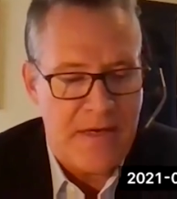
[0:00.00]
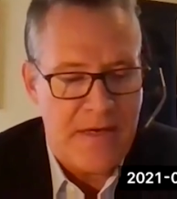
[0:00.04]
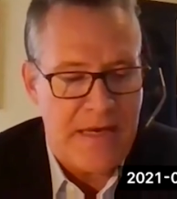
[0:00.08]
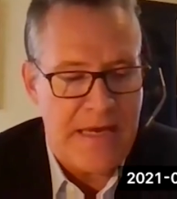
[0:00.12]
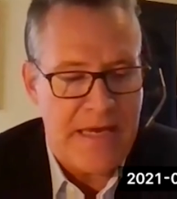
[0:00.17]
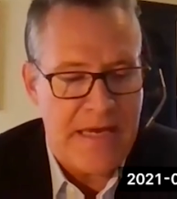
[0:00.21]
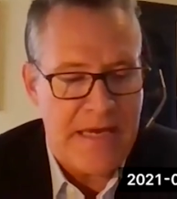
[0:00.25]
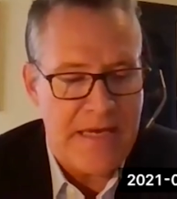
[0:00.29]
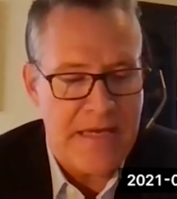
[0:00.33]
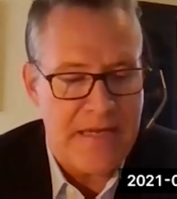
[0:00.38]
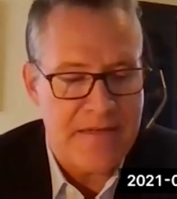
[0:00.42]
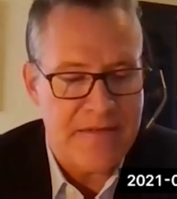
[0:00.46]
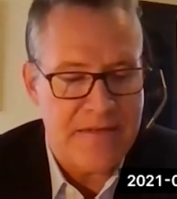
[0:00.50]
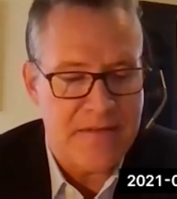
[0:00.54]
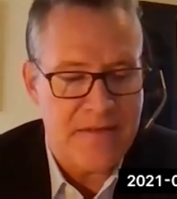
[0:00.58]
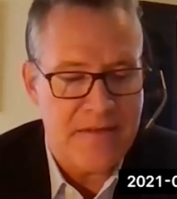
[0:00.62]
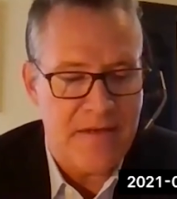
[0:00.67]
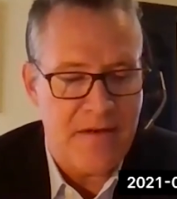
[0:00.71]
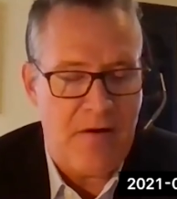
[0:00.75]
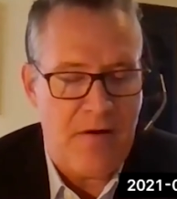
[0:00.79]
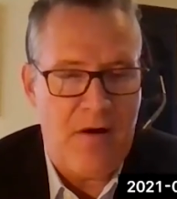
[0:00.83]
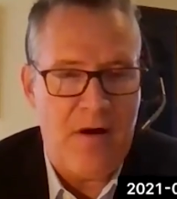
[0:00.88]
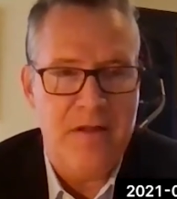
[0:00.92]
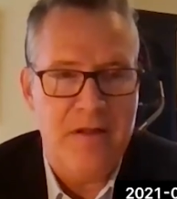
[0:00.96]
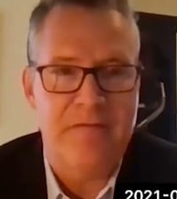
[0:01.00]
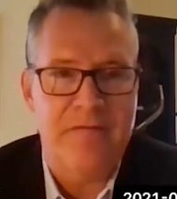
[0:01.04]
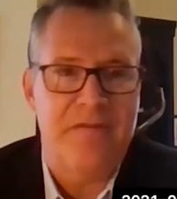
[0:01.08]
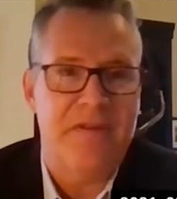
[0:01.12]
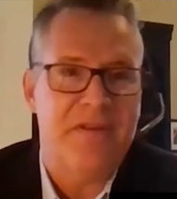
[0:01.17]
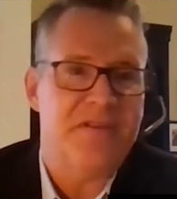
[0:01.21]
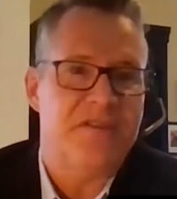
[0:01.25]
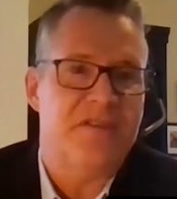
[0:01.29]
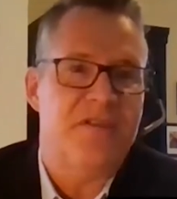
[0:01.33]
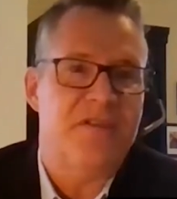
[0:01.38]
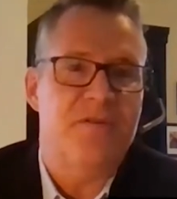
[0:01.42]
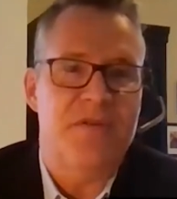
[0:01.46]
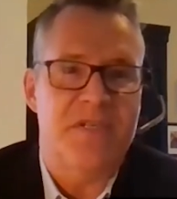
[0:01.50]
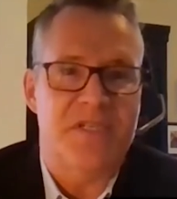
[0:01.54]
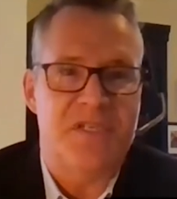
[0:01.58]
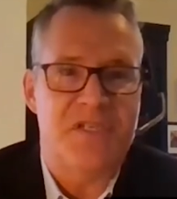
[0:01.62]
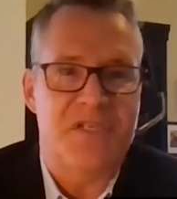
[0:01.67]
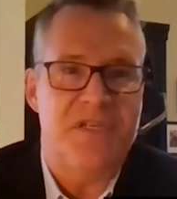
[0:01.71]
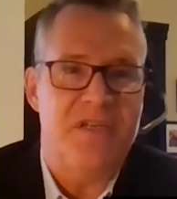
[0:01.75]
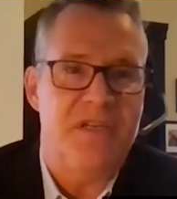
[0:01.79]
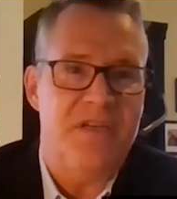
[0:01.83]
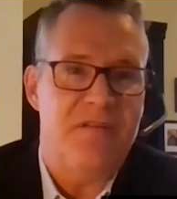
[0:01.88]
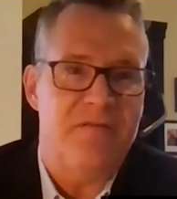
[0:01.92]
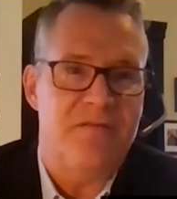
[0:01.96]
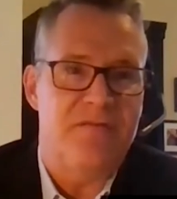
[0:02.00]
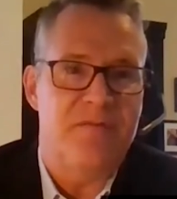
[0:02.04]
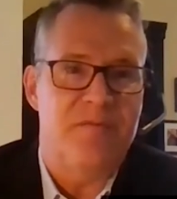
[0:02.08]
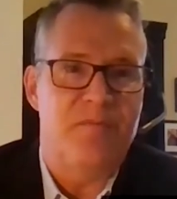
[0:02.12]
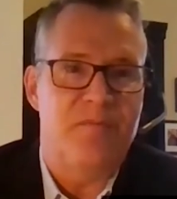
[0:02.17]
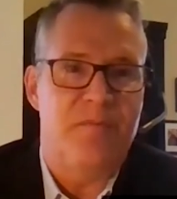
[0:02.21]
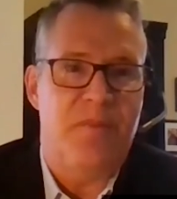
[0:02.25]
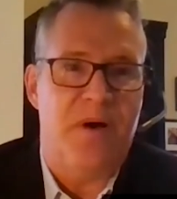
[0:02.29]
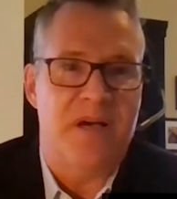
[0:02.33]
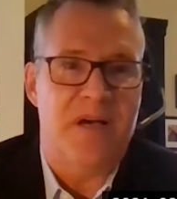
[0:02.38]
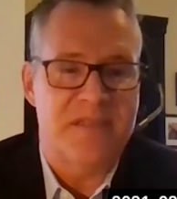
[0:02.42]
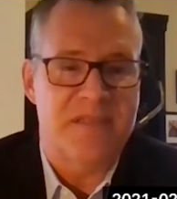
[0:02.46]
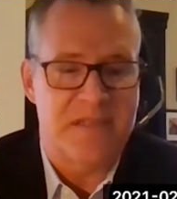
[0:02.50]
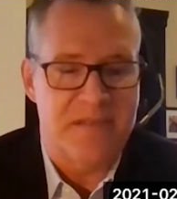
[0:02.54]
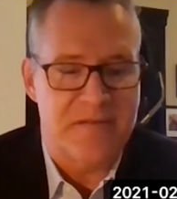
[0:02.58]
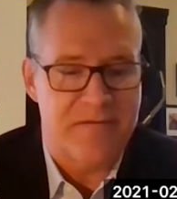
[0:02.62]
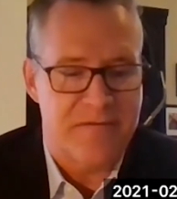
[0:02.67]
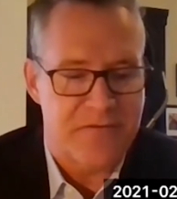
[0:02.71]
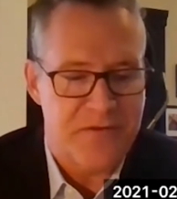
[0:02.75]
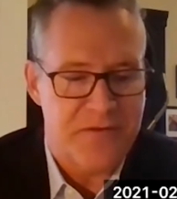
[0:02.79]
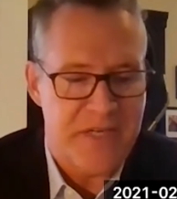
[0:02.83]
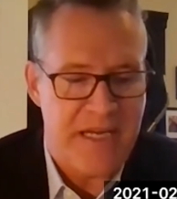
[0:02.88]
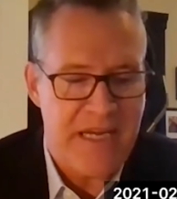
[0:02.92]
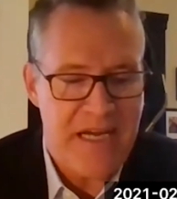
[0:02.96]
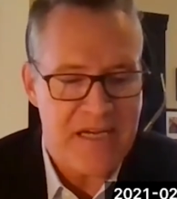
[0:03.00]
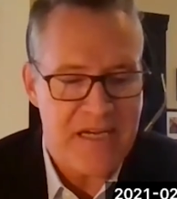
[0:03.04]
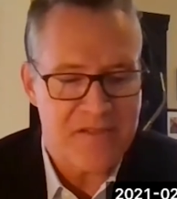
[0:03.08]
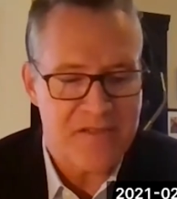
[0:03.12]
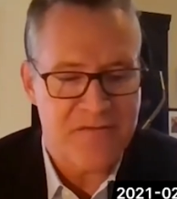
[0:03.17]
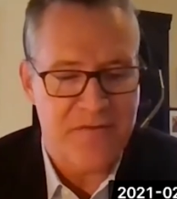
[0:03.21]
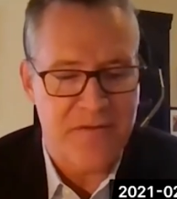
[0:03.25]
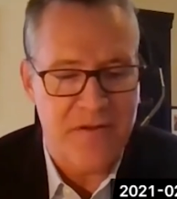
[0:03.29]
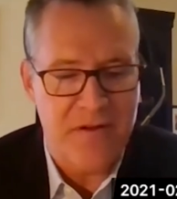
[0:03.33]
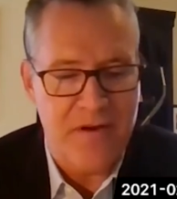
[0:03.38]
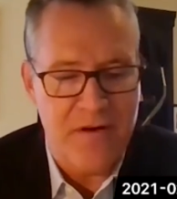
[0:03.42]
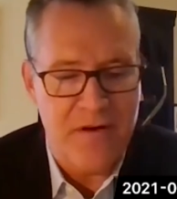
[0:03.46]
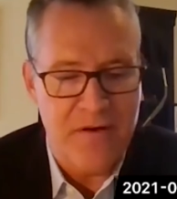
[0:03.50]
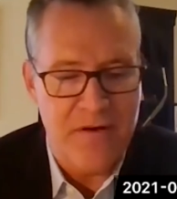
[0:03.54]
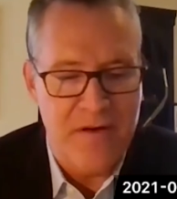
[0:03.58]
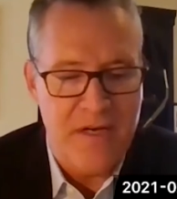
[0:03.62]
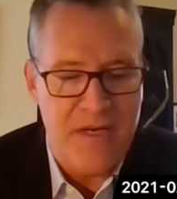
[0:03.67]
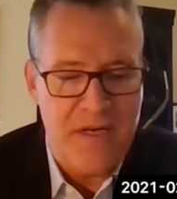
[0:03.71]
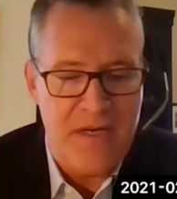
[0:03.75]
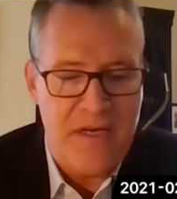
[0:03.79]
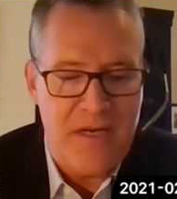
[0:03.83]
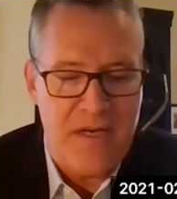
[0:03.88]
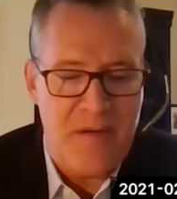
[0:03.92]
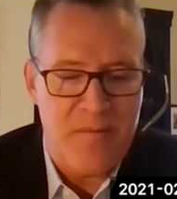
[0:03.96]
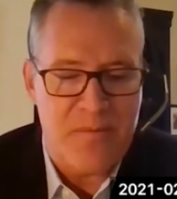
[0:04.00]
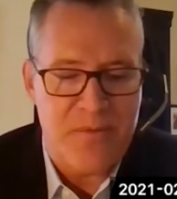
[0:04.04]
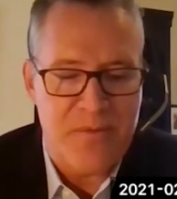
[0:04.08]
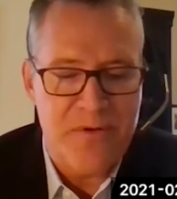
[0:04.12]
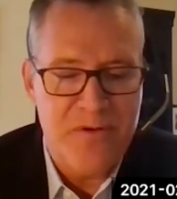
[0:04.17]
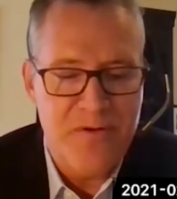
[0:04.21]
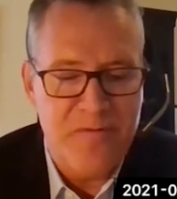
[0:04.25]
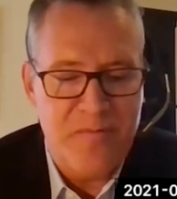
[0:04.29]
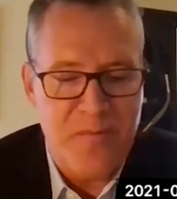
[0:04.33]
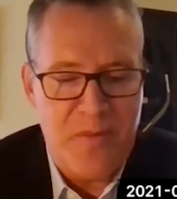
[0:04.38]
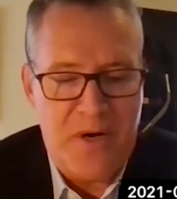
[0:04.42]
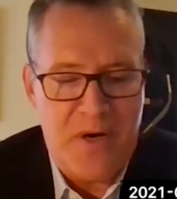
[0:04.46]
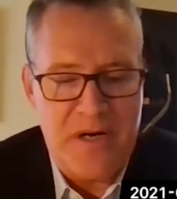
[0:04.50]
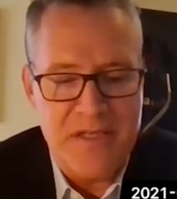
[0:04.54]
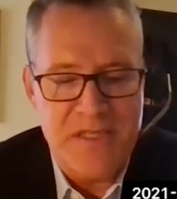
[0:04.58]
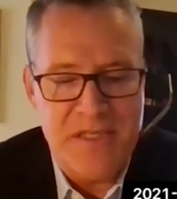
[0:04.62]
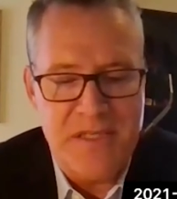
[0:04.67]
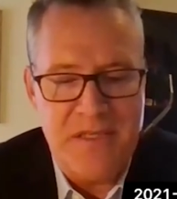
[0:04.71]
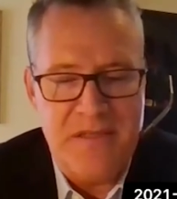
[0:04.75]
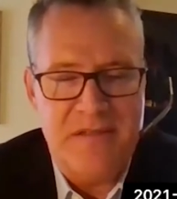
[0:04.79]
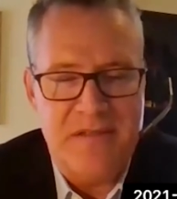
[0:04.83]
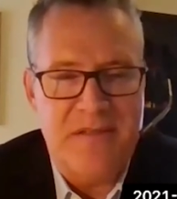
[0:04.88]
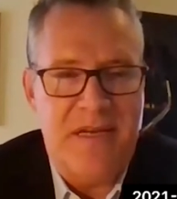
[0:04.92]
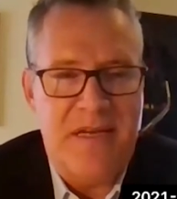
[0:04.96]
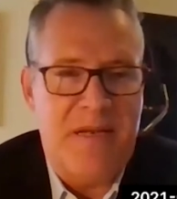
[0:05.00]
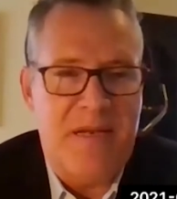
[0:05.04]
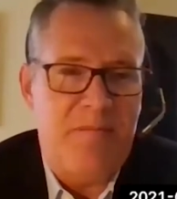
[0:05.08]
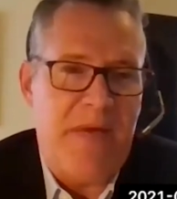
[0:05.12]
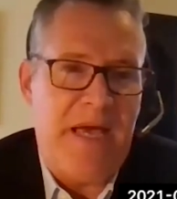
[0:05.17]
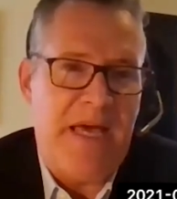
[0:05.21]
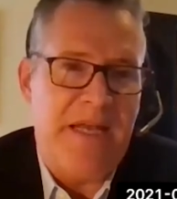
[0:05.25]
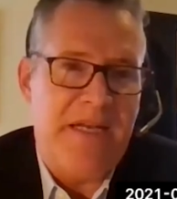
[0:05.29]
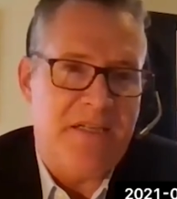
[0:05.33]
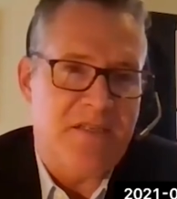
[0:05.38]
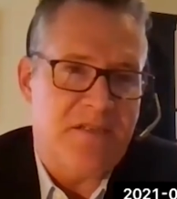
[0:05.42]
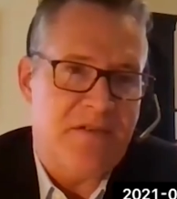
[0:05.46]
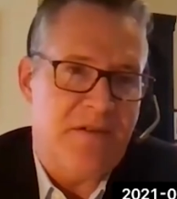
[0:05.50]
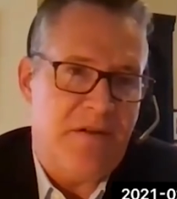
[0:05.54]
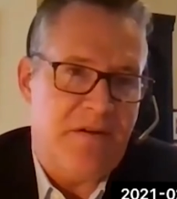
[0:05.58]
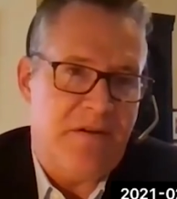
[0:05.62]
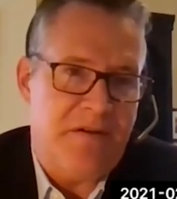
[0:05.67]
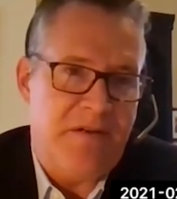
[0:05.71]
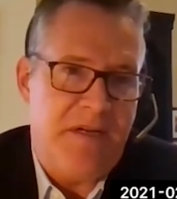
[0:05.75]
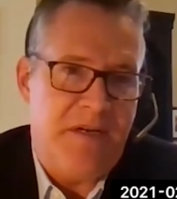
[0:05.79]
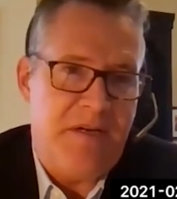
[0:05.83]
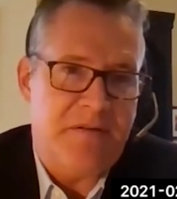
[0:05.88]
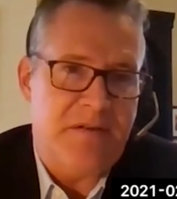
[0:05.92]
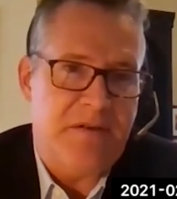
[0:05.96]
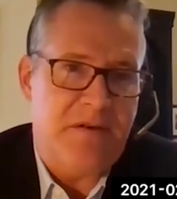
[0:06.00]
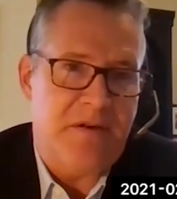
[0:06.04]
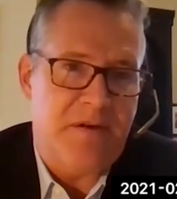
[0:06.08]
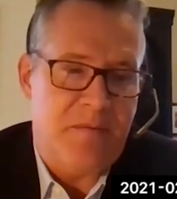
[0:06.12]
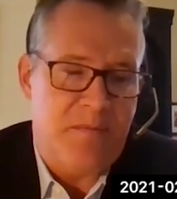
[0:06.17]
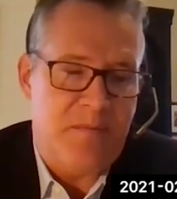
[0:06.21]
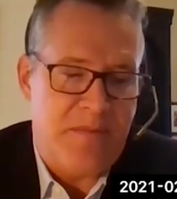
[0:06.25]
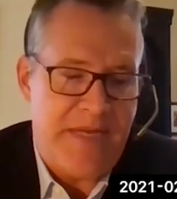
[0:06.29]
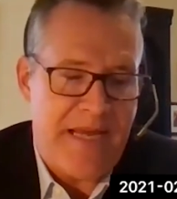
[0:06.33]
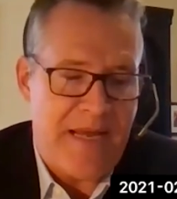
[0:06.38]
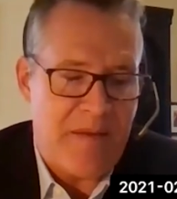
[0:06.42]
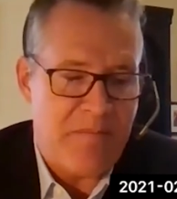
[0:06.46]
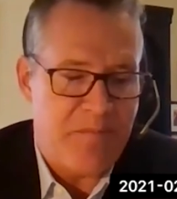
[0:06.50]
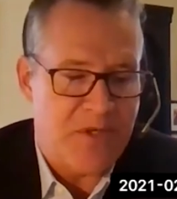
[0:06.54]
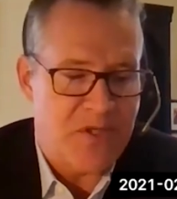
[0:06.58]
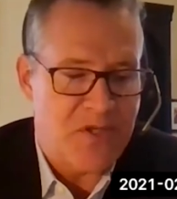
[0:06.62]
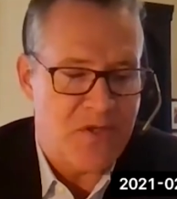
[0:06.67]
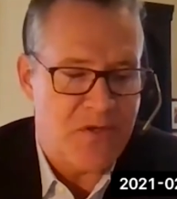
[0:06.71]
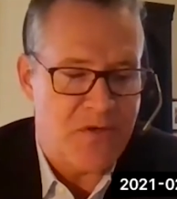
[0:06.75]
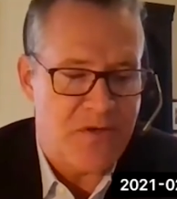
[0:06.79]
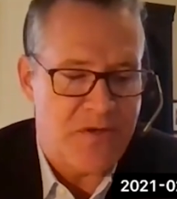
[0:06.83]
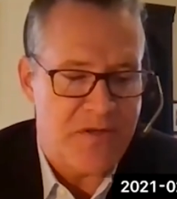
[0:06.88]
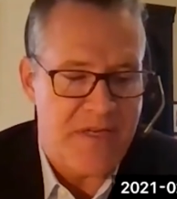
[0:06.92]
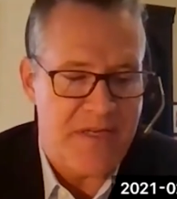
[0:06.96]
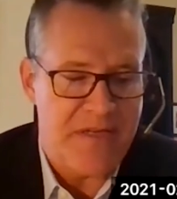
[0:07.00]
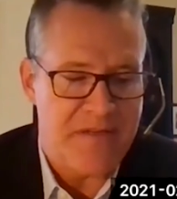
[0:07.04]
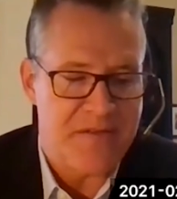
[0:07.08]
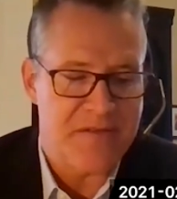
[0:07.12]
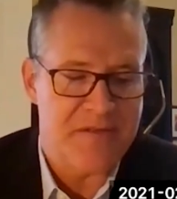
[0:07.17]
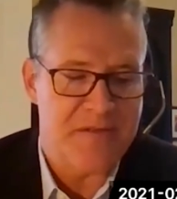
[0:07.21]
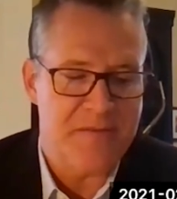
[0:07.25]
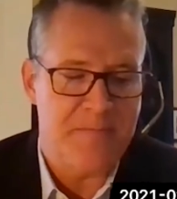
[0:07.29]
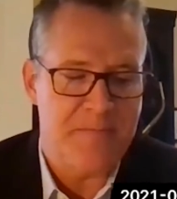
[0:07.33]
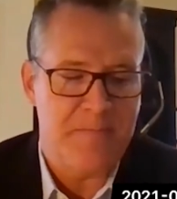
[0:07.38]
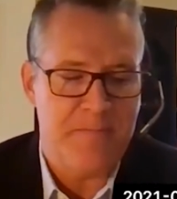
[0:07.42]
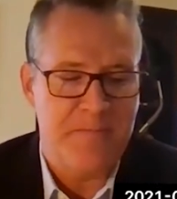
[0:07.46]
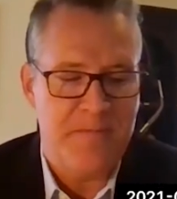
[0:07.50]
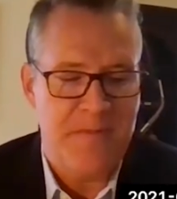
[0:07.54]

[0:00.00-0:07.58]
And all of this to achieve positive free cash flow, improve margins, and manage their near-term debt maturities.